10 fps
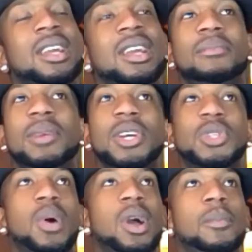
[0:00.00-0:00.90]
me just
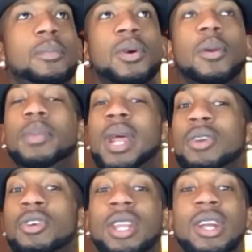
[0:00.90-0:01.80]
want to go play
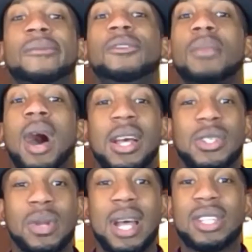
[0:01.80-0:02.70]
cricket and football at
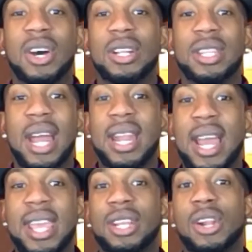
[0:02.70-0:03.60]
school. That's the only thing
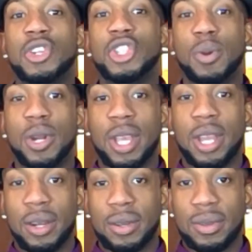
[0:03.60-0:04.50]
I eat the lunch money, you
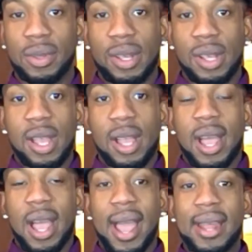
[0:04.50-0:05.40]
know.
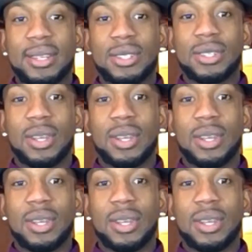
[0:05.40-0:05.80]
And